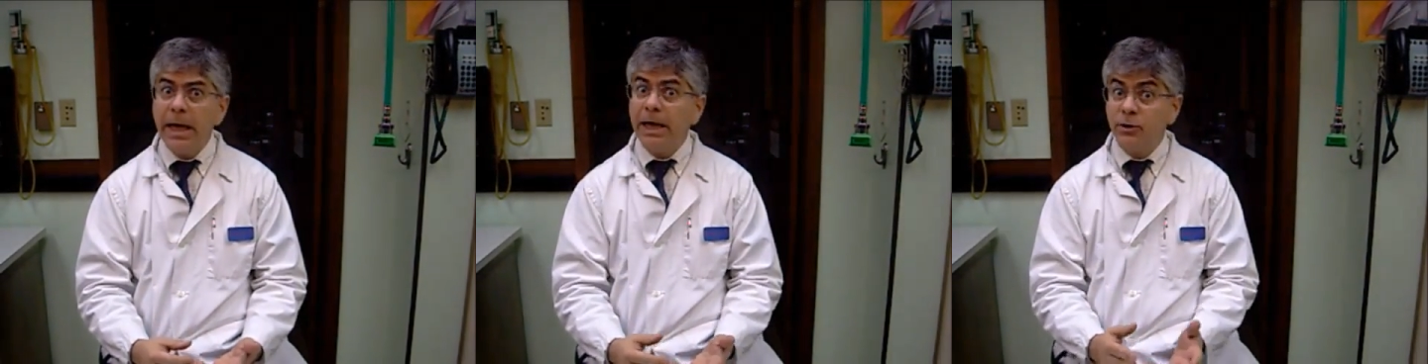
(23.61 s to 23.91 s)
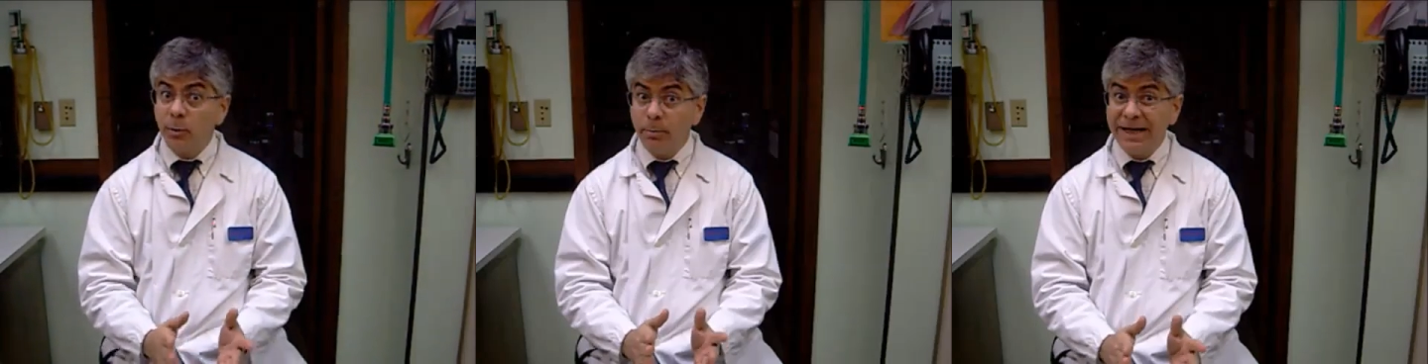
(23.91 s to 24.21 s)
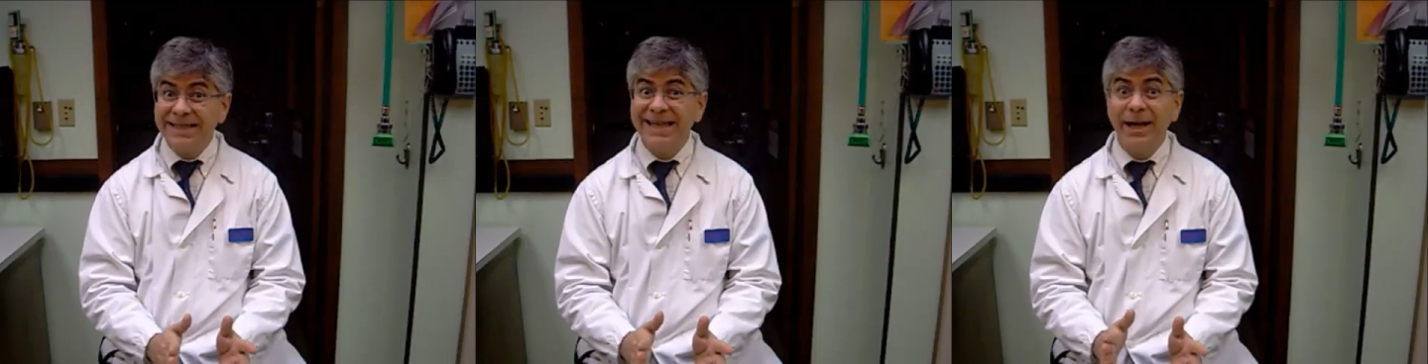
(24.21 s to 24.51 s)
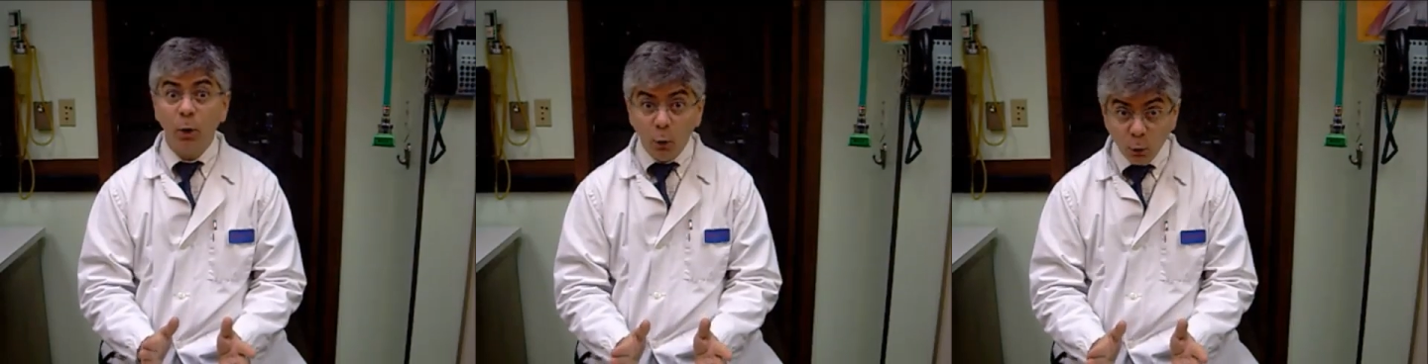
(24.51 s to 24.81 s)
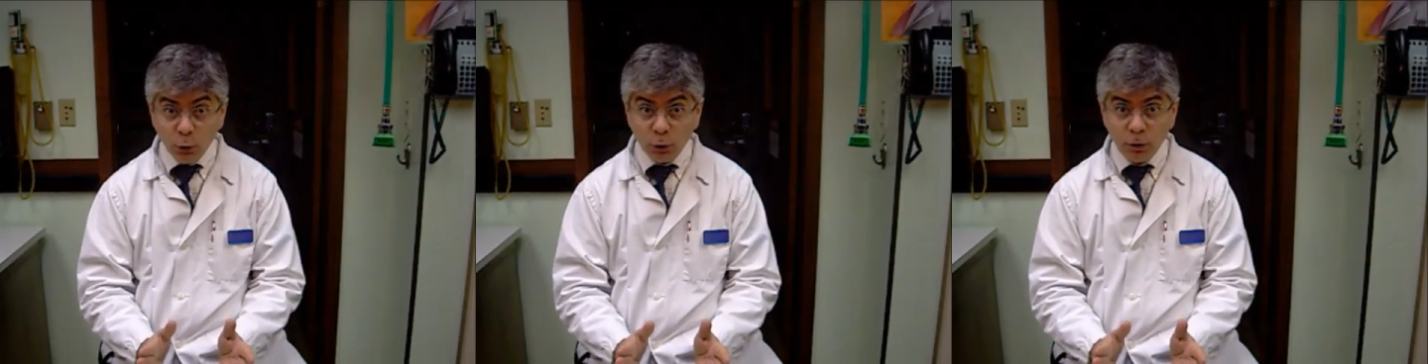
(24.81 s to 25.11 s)
as our pets get
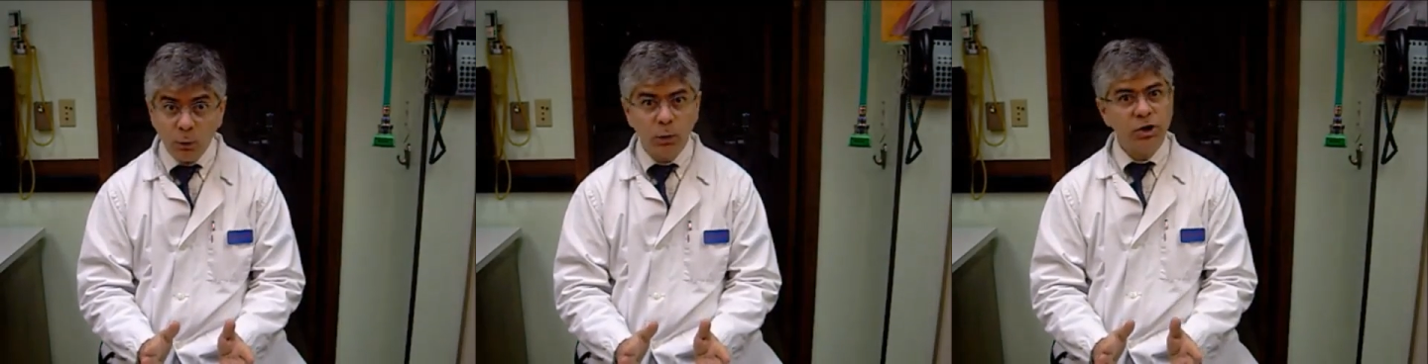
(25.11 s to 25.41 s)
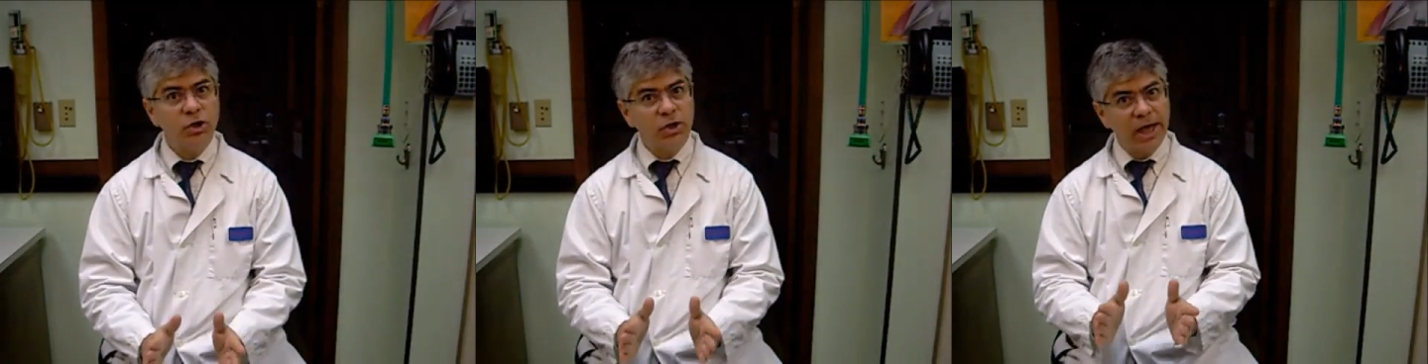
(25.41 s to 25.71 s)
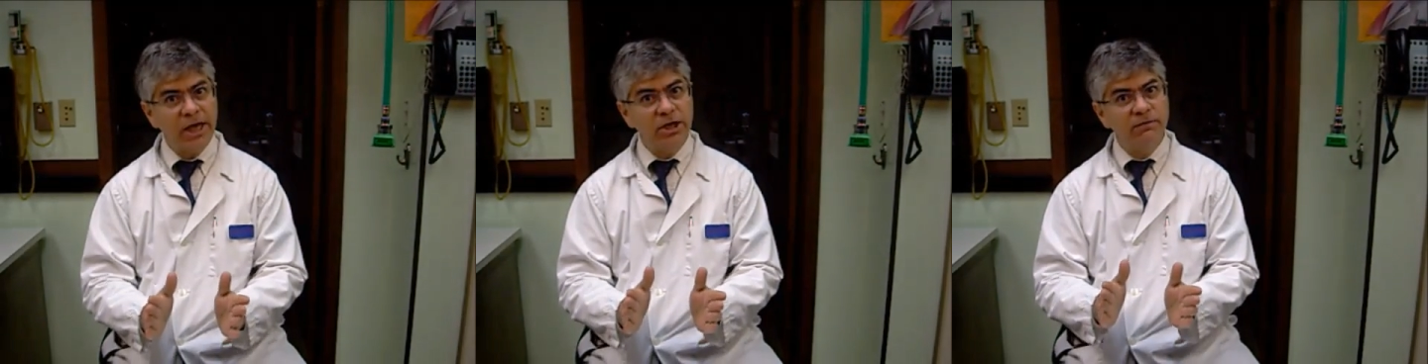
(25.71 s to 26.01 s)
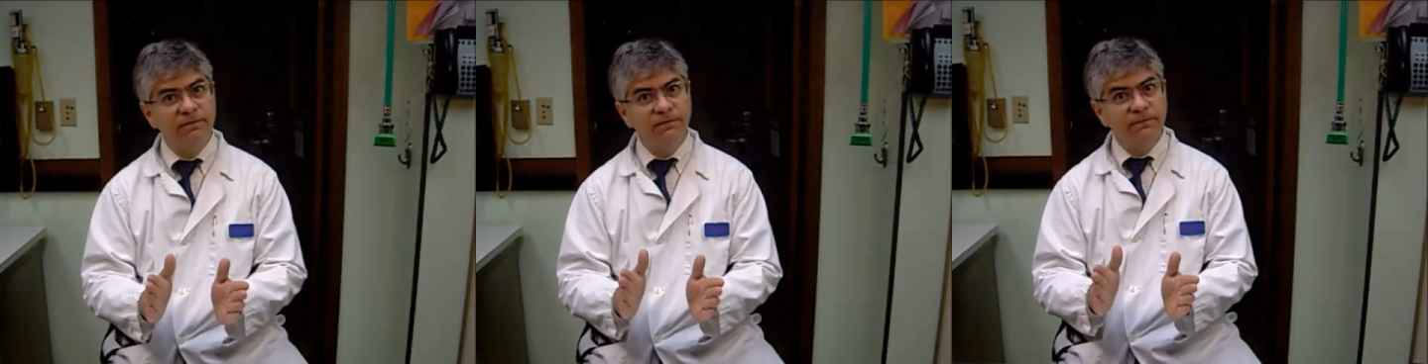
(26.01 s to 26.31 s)
older, which is age